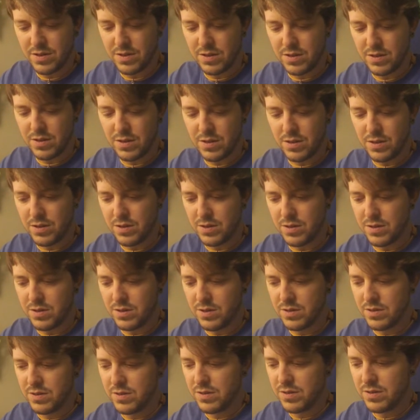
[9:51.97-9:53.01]
Oh,
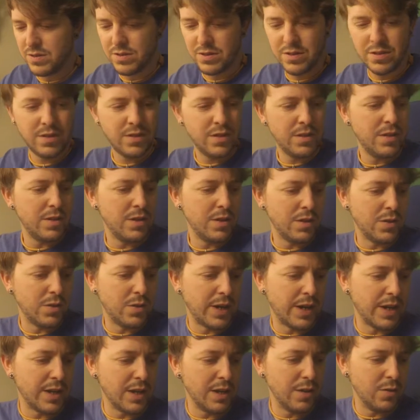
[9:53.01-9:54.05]
oh,
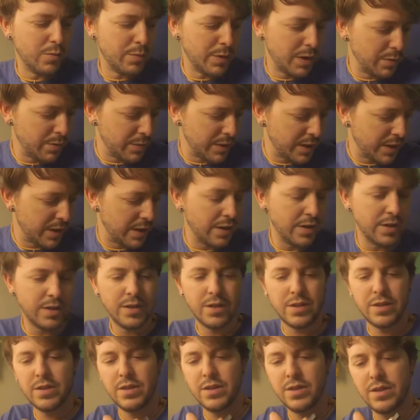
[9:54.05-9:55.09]
I had a little moment then.
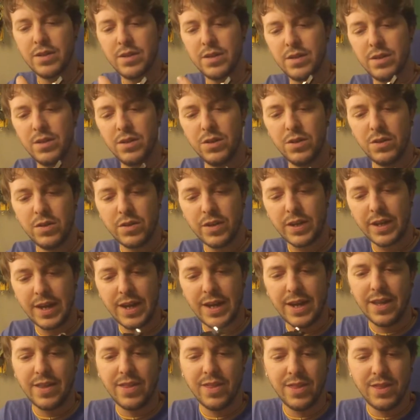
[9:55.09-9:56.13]
Look
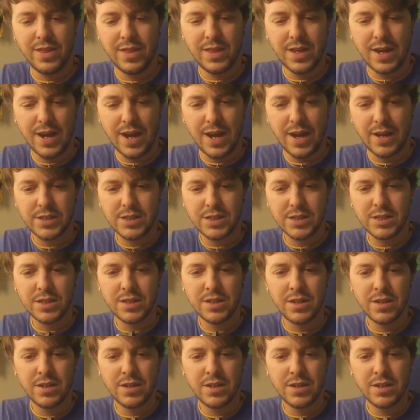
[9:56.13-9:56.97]
at that.